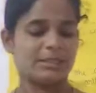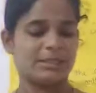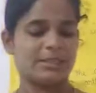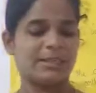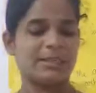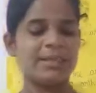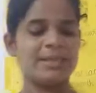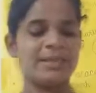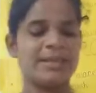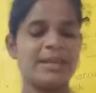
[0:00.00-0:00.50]

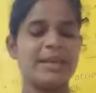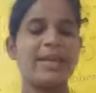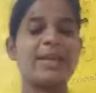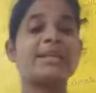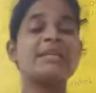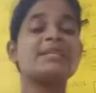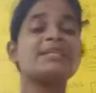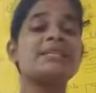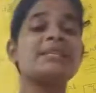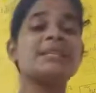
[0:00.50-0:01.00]
In
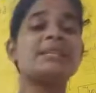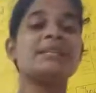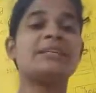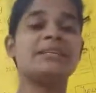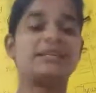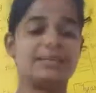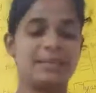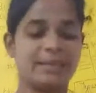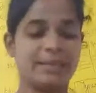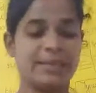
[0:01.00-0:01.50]
ancient
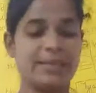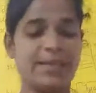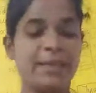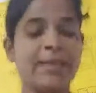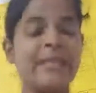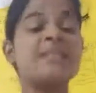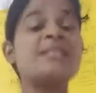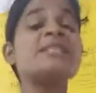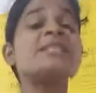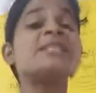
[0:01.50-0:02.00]

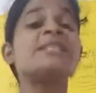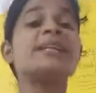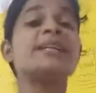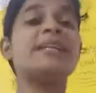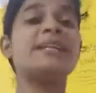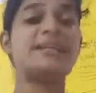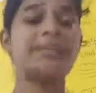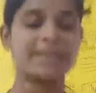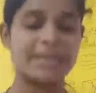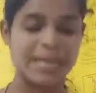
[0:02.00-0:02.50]

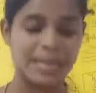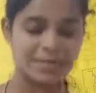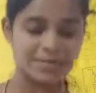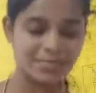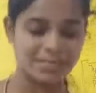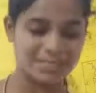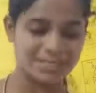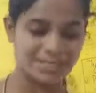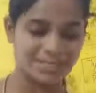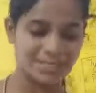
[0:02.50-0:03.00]

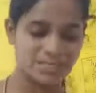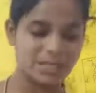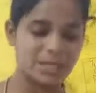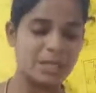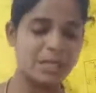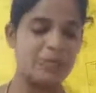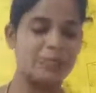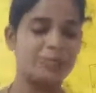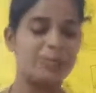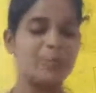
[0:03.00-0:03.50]
times,
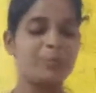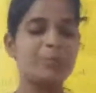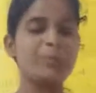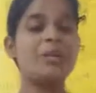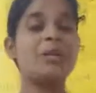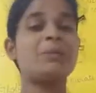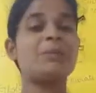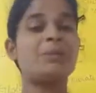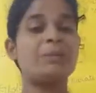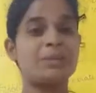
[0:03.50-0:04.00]

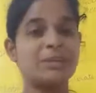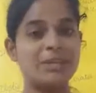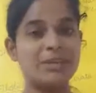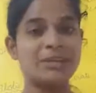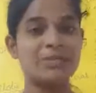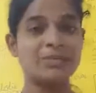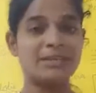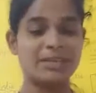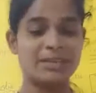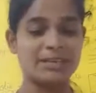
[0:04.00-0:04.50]
people
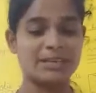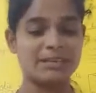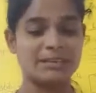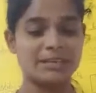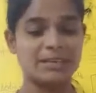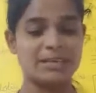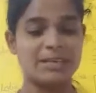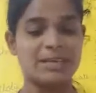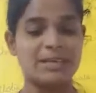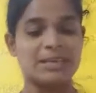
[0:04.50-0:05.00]
believed that
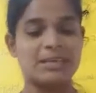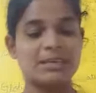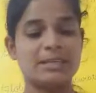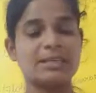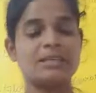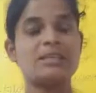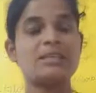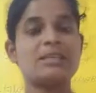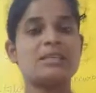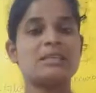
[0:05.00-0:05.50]

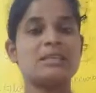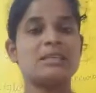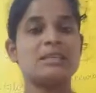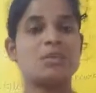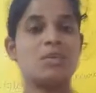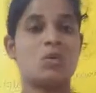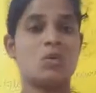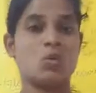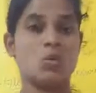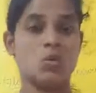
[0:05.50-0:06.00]
earth
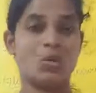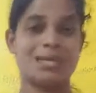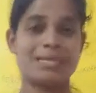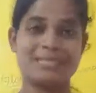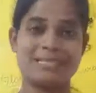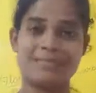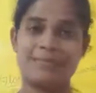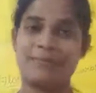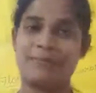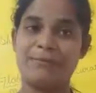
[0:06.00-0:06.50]

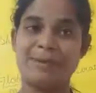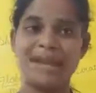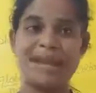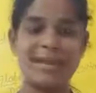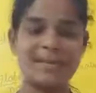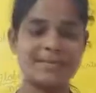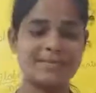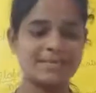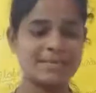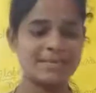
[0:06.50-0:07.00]
was
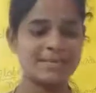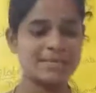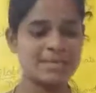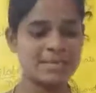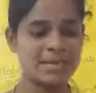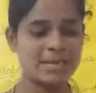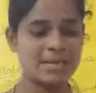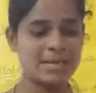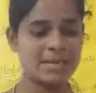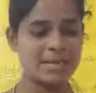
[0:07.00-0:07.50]
flat and
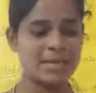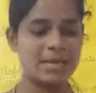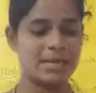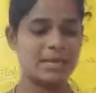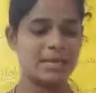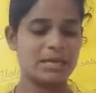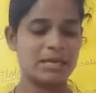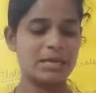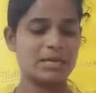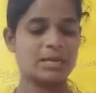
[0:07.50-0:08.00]

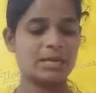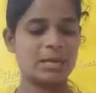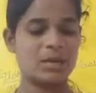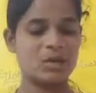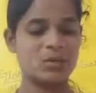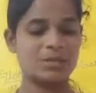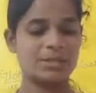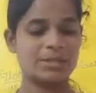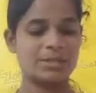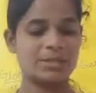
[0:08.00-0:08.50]

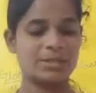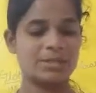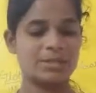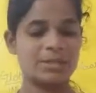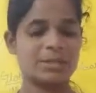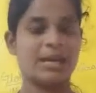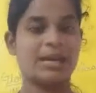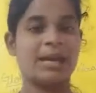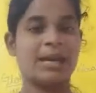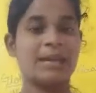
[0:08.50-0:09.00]
round
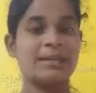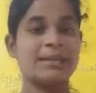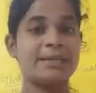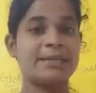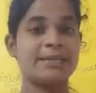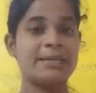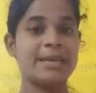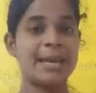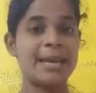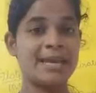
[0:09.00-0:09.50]
and
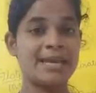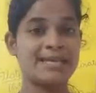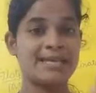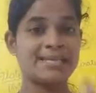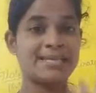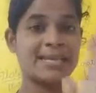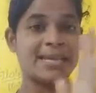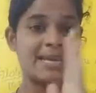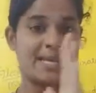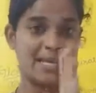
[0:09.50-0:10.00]
it has
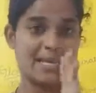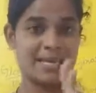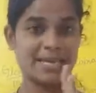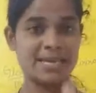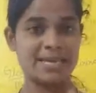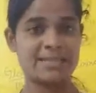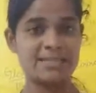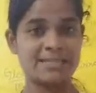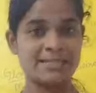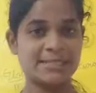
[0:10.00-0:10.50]

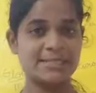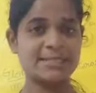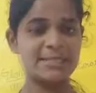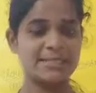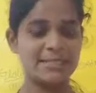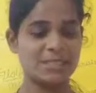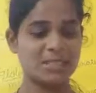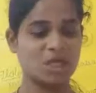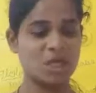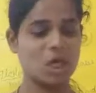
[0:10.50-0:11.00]

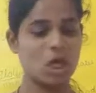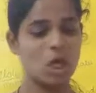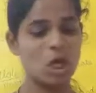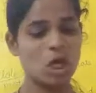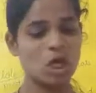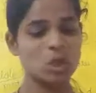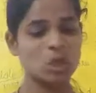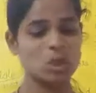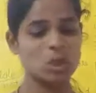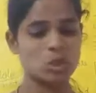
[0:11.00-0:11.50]
edges
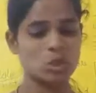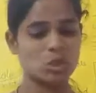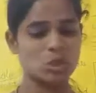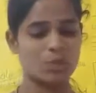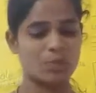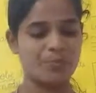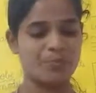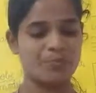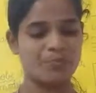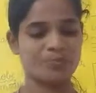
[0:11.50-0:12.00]
also.